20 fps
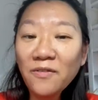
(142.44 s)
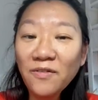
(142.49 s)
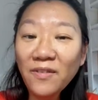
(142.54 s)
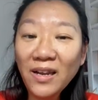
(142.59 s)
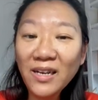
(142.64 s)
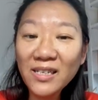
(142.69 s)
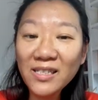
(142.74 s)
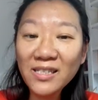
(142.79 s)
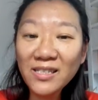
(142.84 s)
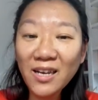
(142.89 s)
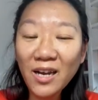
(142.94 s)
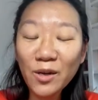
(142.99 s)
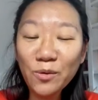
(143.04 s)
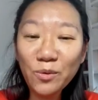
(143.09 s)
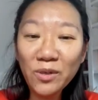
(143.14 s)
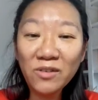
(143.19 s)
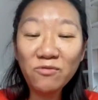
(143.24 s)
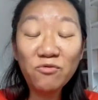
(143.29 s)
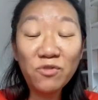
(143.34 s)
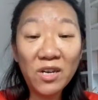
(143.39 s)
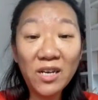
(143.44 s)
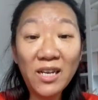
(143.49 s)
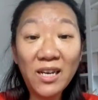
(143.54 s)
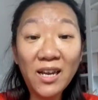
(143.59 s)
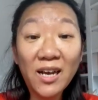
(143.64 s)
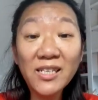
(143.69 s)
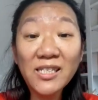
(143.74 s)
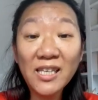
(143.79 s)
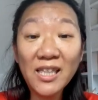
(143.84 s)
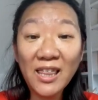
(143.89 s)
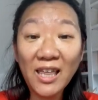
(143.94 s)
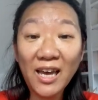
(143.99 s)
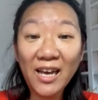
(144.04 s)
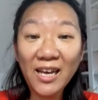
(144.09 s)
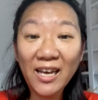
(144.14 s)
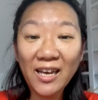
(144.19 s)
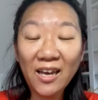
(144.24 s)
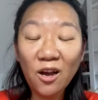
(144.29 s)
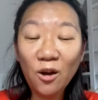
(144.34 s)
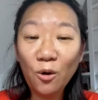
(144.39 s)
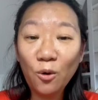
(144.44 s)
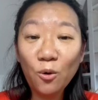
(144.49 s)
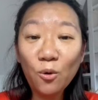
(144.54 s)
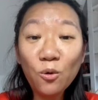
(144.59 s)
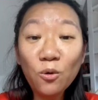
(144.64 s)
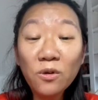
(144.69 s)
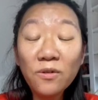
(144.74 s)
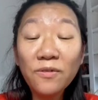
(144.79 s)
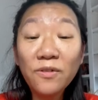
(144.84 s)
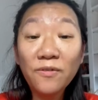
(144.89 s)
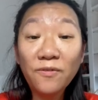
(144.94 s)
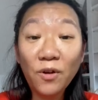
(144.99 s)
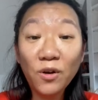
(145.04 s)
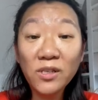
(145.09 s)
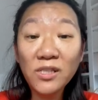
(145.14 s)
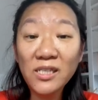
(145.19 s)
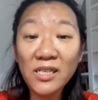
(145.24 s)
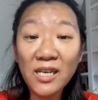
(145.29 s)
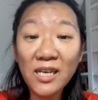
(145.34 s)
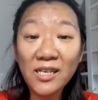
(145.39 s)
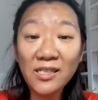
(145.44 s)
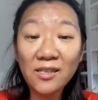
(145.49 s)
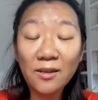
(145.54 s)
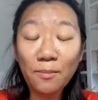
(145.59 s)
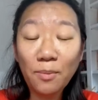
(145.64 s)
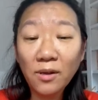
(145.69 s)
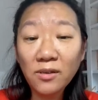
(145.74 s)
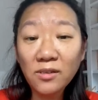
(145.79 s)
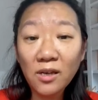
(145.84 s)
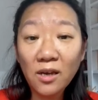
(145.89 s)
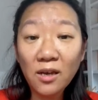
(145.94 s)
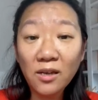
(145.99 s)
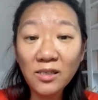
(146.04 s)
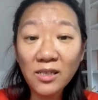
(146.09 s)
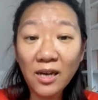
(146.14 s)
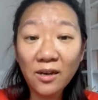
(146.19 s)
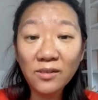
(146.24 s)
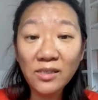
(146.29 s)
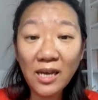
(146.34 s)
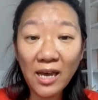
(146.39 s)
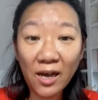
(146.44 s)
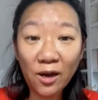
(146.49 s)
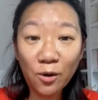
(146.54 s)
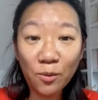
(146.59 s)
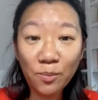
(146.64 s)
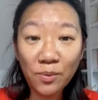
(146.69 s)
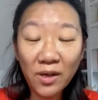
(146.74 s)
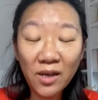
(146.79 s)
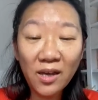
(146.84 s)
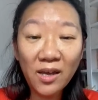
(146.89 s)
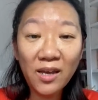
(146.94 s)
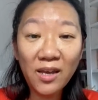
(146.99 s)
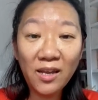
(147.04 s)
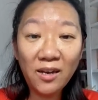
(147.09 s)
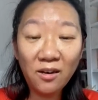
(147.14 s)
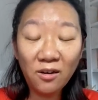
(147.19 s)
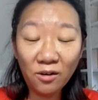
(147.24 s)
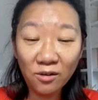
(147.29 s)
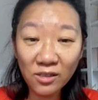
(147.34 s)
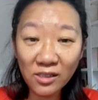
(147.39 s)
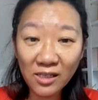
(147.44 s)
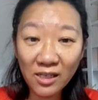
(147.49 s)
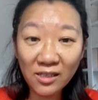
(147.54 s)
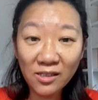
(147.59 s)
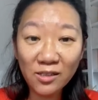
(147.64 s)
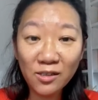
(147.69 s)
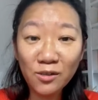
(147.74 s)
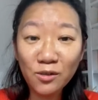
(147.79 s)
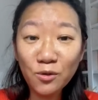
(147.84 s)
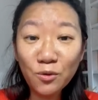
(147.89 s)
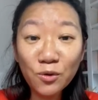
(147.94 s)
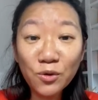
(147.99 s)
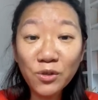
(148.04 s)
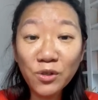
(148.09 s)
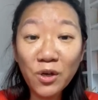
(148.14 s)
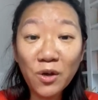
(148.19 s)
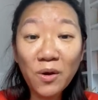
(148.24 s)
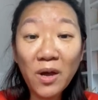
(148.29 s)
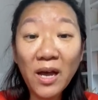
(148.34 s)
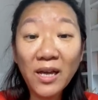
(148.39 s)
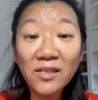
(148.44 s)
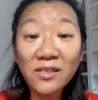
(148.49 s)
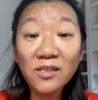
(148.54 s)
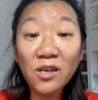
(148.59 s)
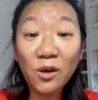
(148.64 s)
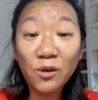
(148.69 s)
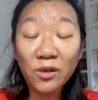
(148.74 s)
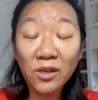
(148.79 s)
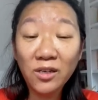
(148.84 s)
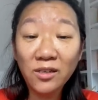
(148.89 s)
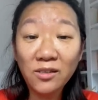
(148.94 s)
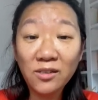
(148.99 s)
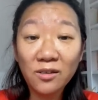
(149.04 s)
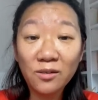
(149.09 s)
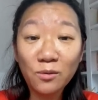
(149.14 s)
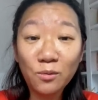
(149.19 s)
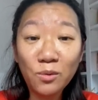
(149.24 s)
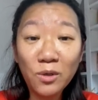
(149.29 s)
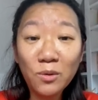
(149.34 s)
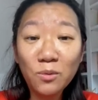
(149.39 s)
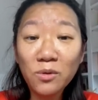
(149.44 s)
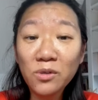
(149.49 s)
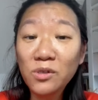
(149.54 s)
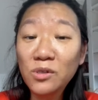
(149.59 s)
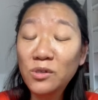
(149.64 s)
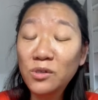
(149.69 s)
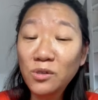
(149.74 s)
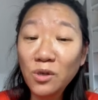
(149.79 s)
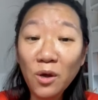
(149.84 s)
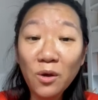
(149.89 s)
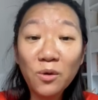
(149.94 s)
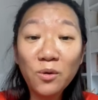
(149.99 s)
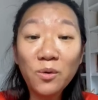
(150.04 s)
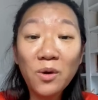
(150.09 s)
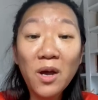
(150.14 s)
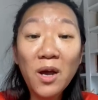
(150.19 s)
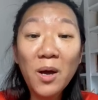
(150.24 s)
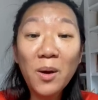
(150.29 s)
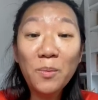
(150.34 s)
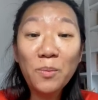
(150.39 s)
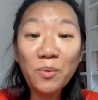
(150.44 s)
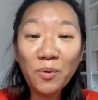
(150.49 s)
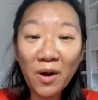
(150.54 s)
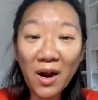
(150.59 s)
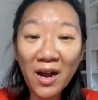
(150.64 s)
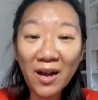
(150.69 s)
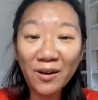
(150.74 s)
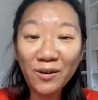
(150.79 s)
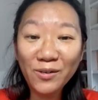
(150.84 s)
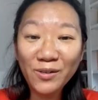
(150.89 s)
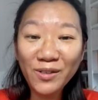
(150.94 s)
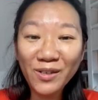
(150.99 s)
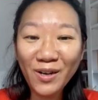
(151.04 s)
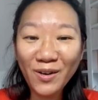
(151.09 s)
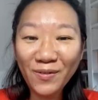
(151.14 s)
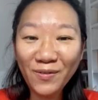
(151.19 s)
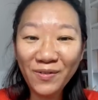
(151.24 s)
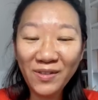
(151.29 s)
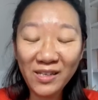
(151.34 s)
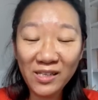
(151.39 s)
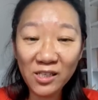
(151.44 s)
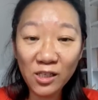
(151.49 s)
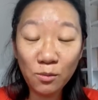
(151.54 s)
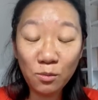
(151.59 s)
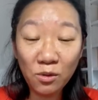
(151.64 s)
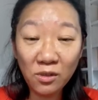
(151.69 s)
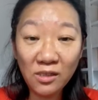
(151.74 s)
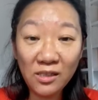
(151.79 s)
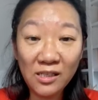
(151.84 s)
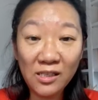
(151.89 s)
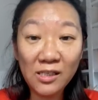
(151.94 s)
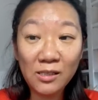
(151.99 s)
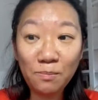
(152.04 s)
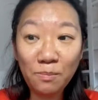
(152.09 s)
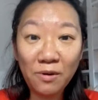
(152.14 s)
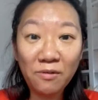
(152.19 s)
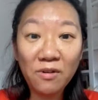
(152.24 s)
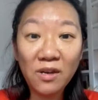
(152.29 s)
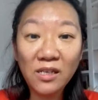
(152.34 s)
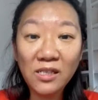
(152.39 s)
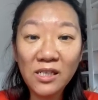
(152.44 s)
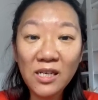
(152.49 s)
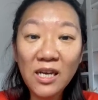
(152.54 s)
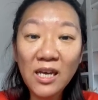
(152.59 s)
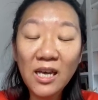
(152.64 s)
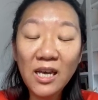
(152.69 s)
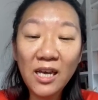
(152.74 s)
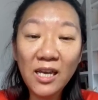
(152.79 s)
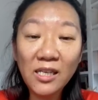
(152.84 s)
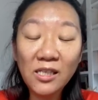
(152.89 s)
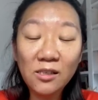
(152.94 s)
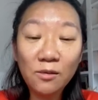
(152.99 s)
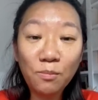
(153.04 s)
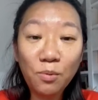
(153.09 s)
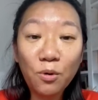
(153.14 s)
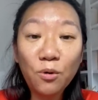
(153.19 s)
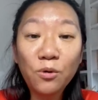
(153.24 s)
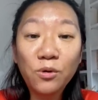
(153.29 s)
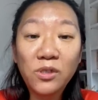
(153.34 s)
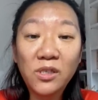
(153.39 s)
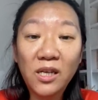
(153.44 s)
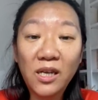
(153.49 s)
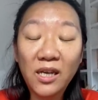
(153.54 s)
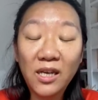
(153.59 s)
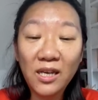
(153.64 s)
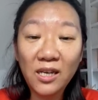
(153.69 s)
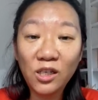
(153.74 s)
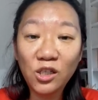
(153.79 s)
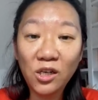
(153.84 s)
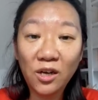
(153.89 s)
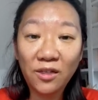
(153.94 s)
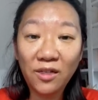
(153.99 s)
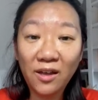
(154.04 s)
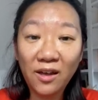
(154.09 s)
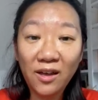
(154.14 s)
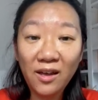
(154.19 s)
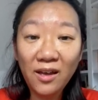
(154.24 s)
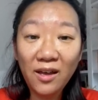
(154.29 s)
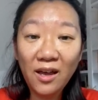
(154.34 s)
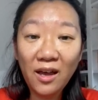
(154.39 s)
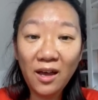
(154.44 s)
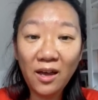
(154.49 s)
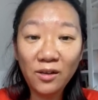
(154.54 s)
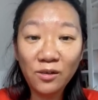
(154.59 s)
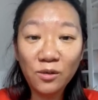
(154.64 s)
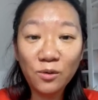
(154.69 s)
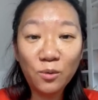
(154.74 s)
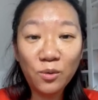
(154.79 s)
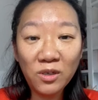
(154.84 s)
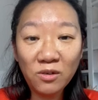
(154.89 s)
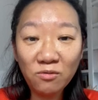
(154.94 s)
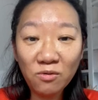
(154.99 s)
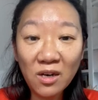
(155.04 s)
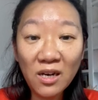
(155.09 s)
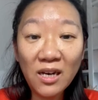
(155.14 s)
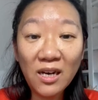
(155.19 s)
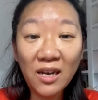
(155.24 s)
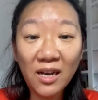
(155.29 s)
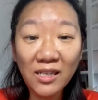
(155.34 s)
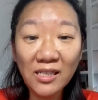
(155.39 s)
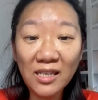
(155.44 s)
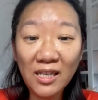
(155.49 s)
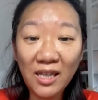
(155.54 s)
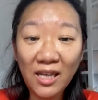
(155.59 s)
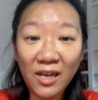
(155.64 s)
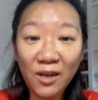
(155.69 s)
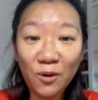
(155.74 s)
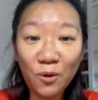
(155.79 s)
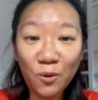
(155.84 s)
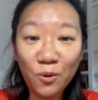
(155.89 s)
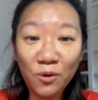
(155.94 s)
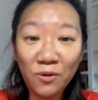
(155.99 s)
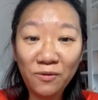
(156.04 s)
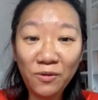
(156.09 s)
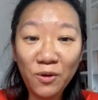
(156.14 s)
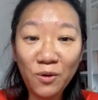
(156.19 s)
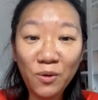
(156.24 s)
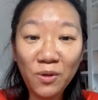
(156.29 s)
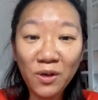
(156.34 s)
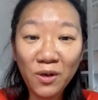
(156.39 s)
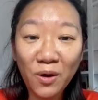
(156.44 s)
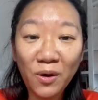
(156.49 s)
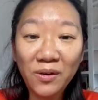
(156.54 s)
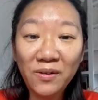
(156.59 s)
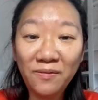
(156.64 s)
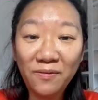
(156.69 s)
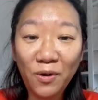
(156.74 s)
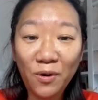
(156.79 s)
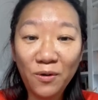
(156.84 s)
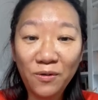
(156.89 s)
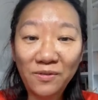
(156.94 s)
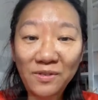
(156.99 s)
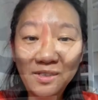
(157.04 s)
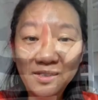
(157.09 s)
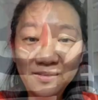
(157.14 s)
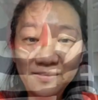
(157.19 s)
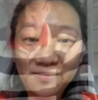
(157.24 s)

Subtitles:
of Alex and I, we'd really like to thank all of the volunteers that turned out to help in Longstanton, North Doe and Oakington. We were so proud of this community spirit in supporting each other, and we'd really like to thank all of you that got involved.